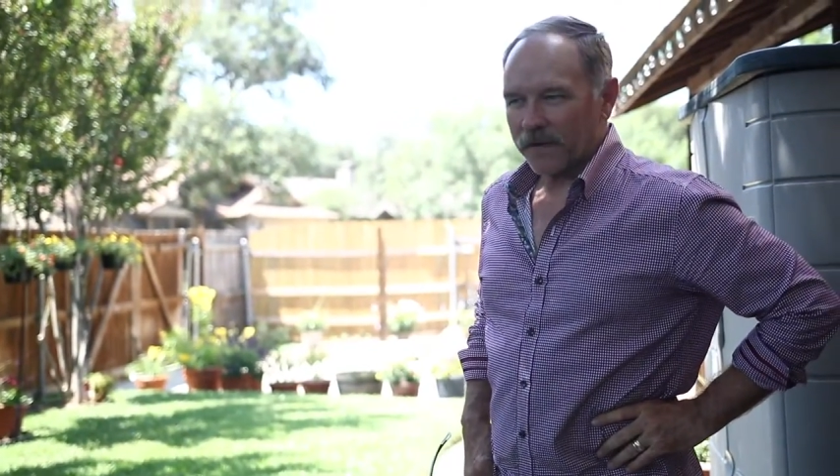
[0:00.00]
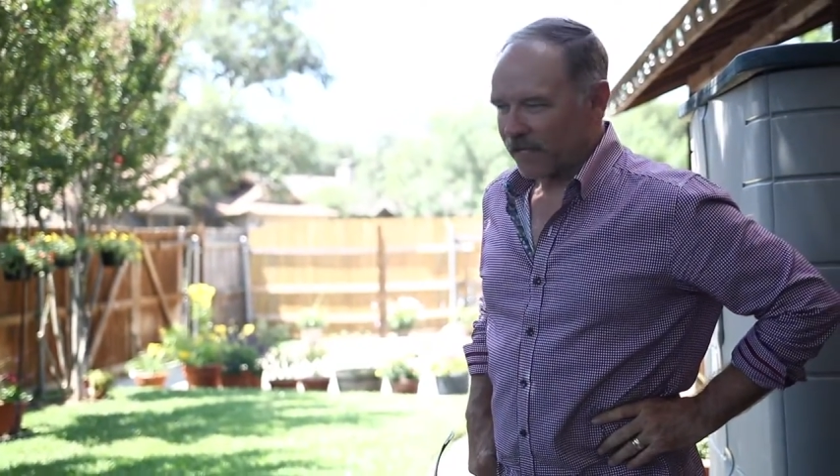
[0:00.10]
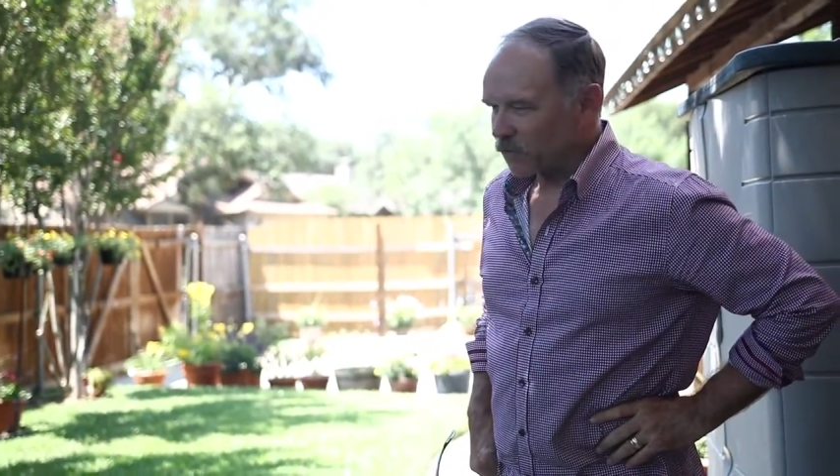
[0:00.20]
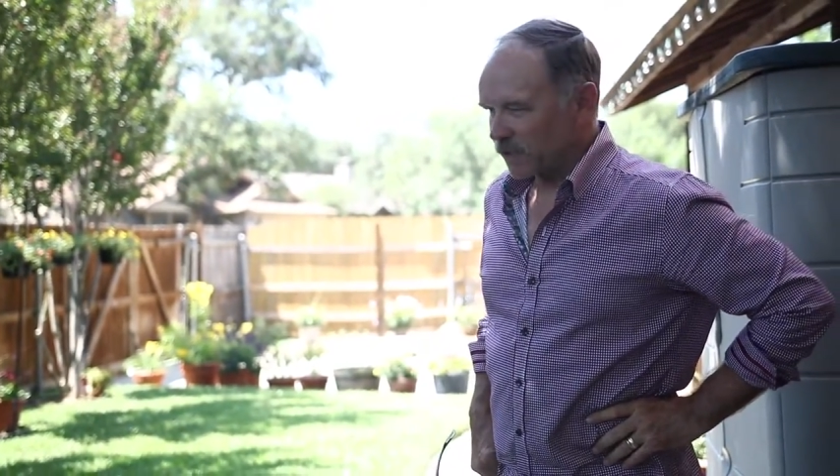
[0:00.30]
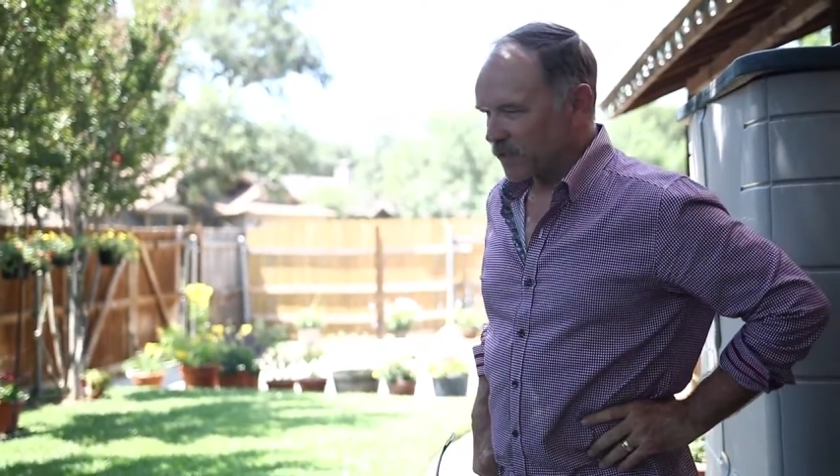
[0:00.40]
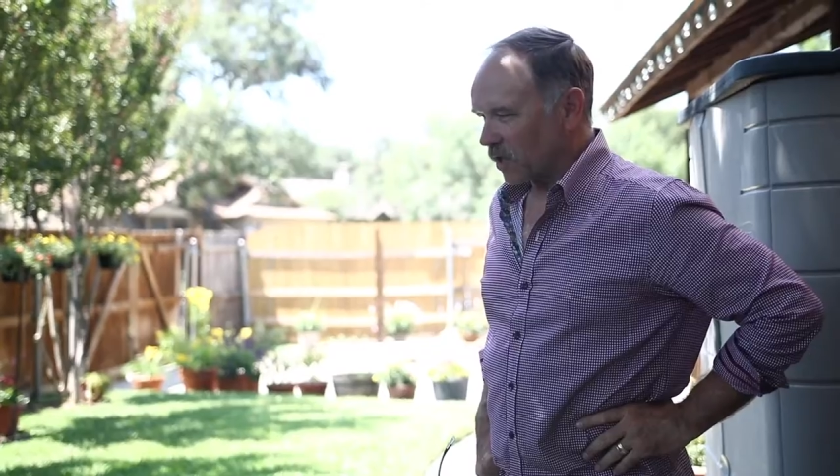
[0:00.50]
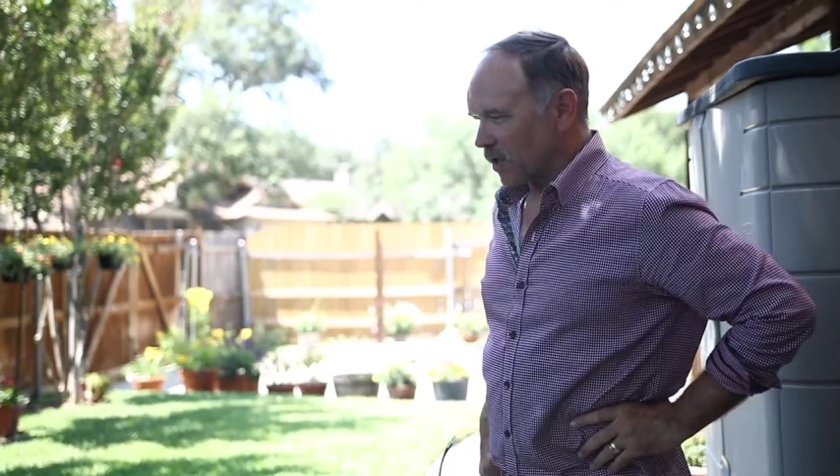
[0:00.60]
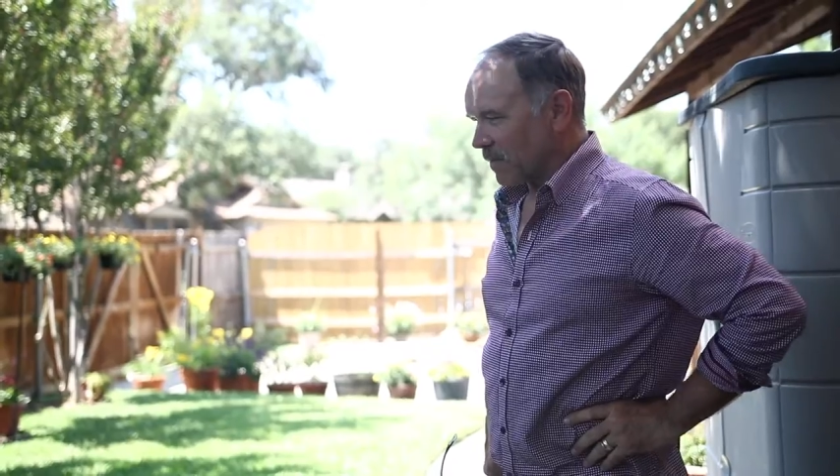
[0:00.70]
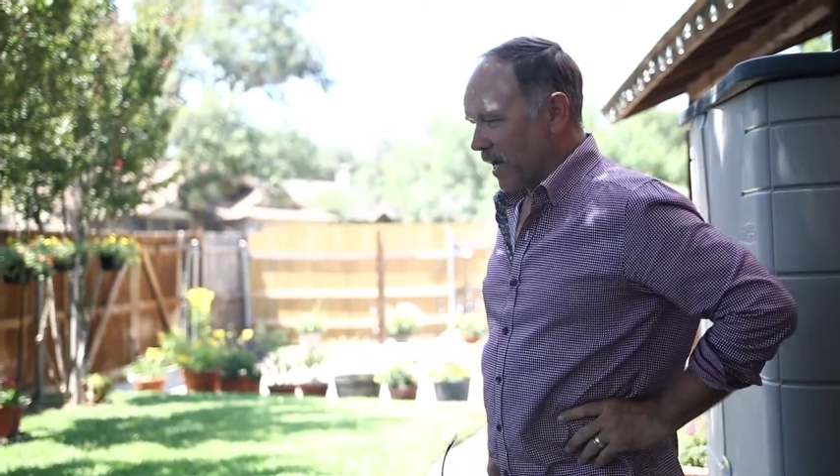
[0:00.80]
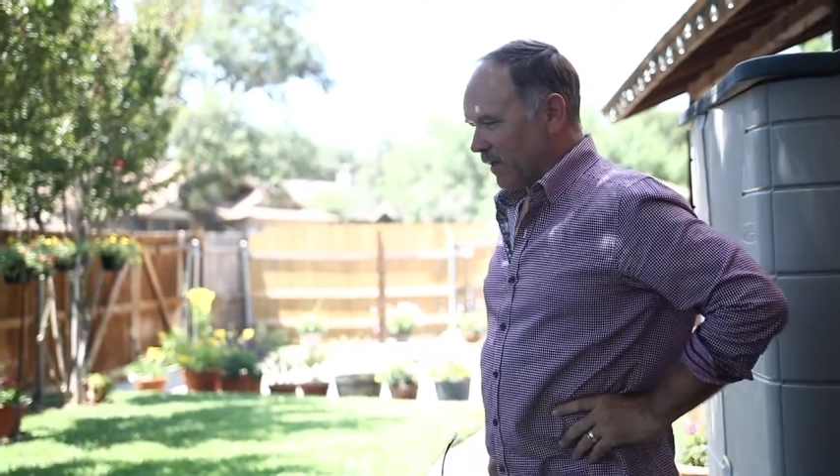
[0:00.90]
and that's what it's
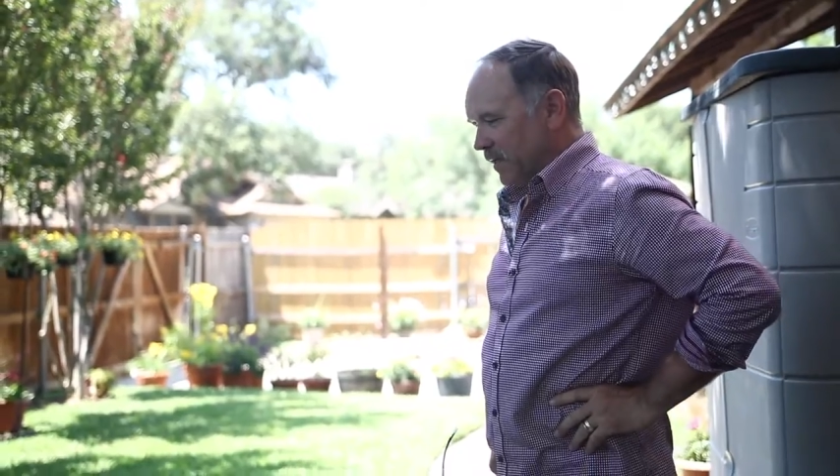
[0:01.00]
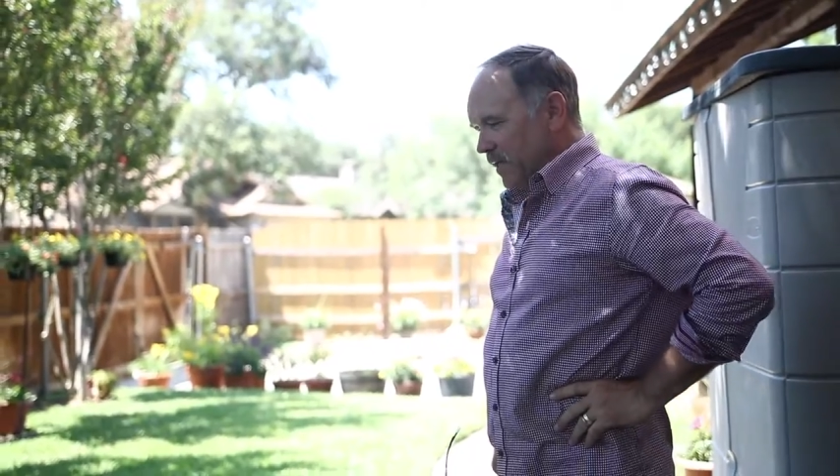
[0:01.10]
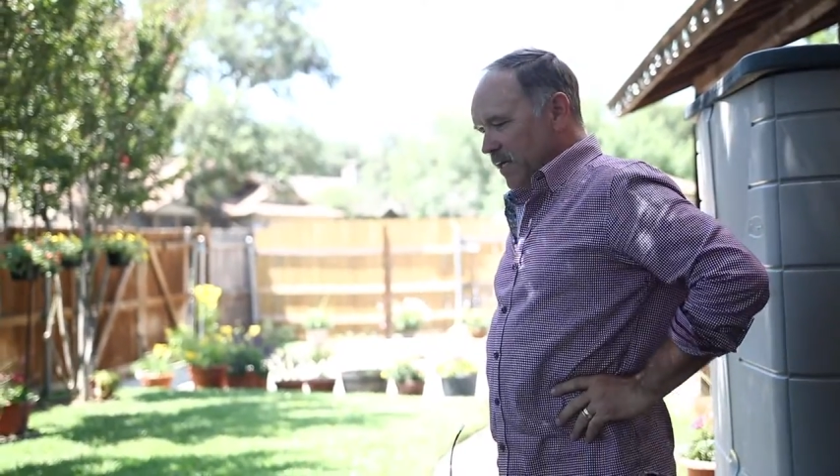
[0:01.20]
all about.